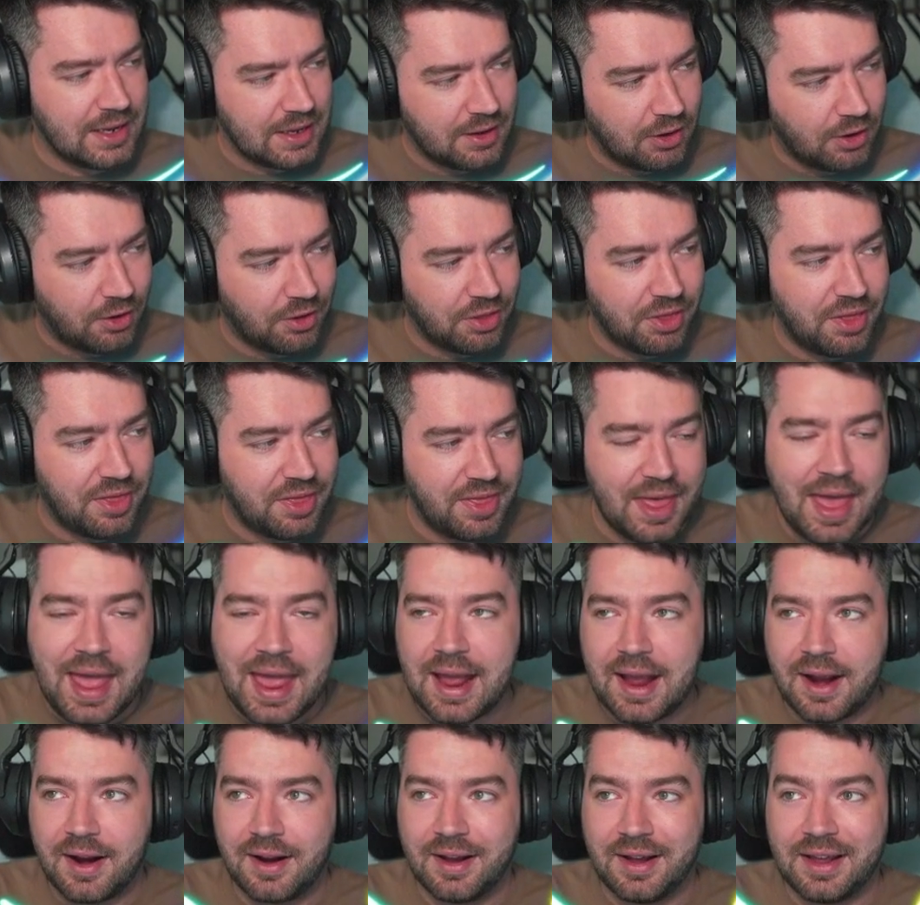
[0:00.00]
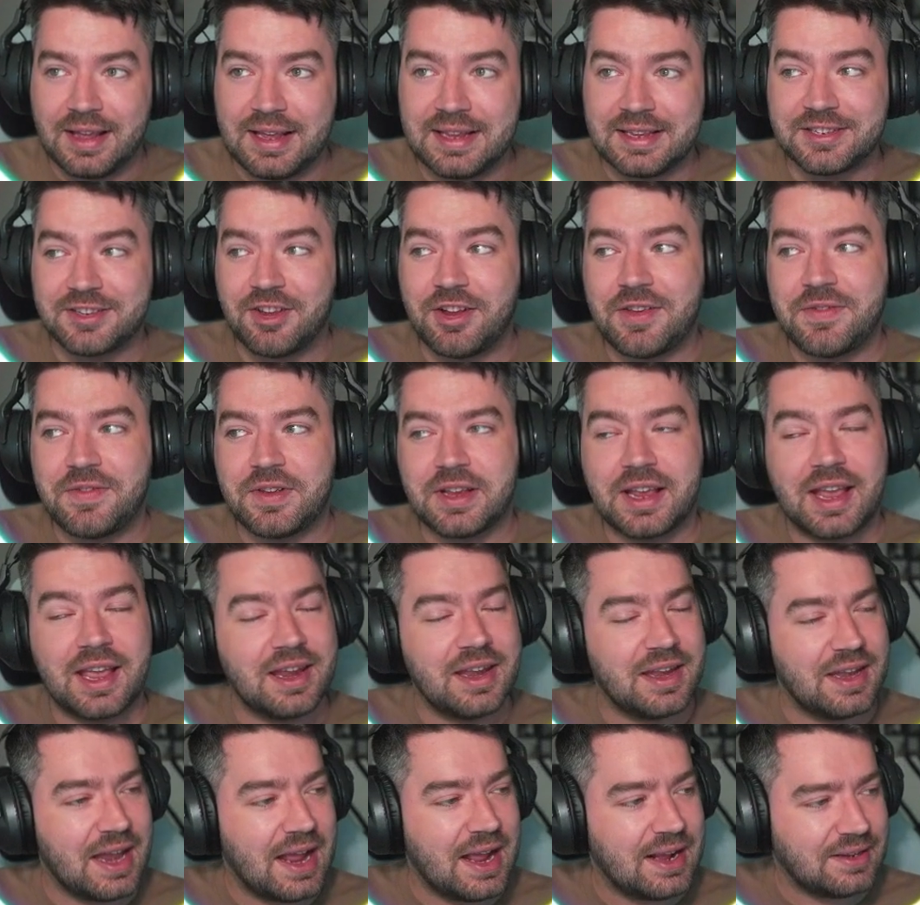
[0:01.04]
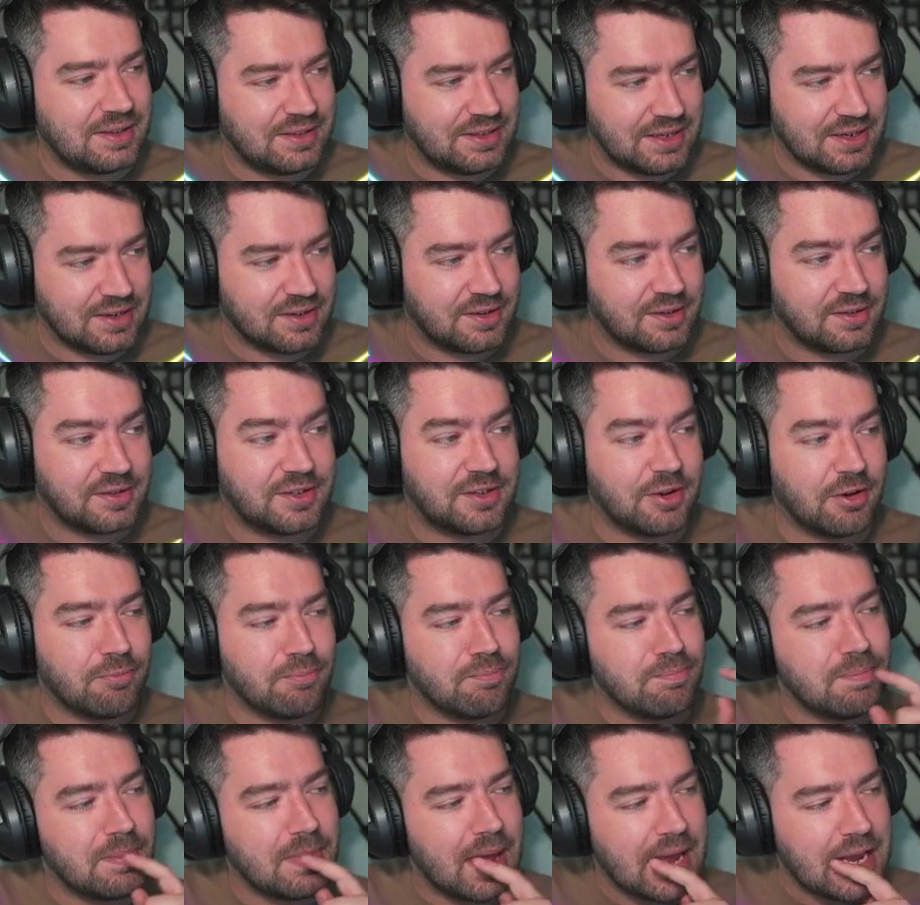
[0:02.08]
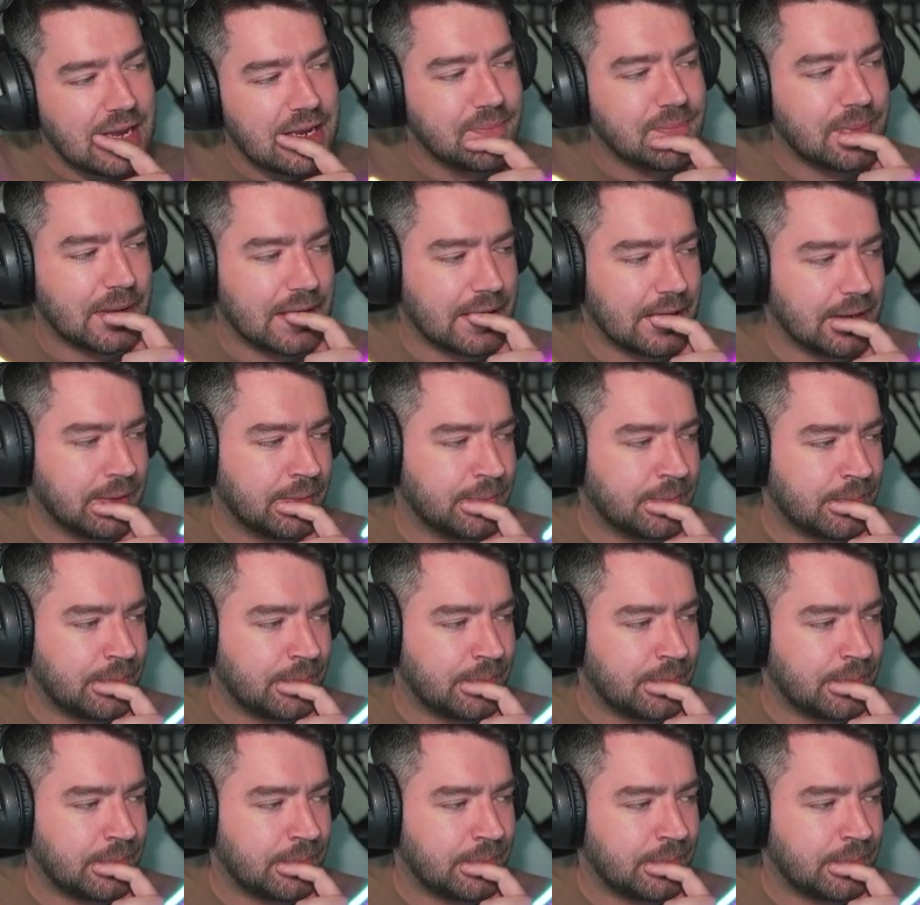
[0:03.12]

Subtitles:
on there, it's not even connected. So maybe